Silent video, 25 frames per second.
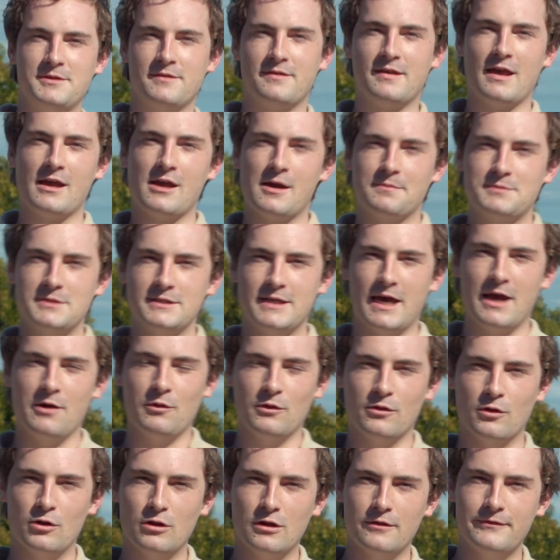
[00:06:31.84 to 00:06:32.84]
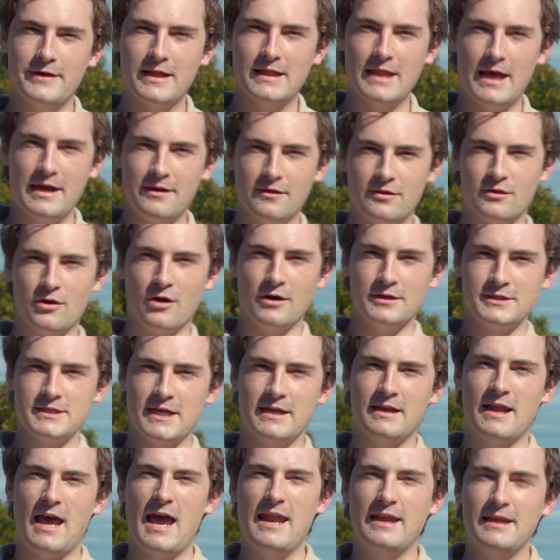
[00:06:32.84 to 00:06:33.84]
to stay up to date with all of our latest
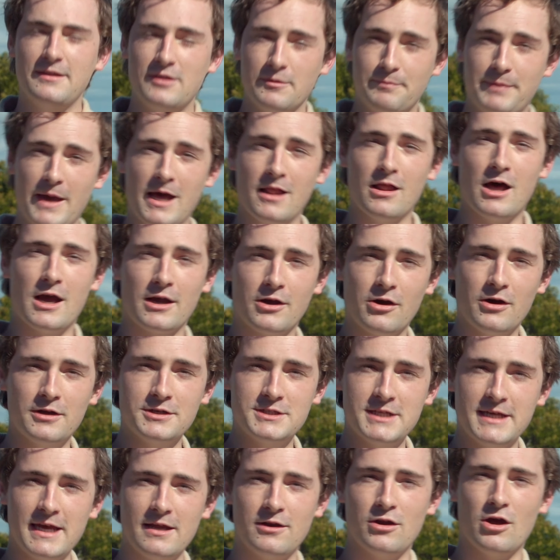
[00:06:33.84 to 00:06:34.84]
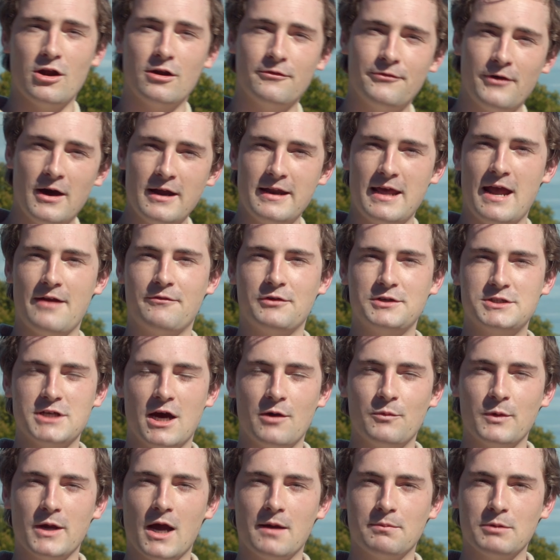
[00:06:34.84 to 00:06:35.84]
content and hit the bell icon to get notified every
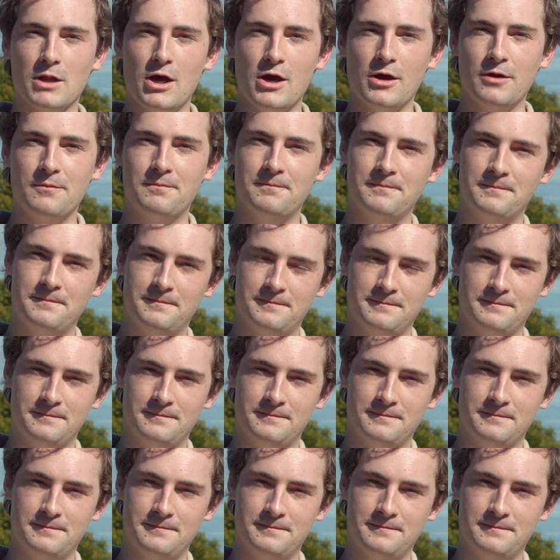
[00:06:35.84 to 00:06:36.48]
time we upload.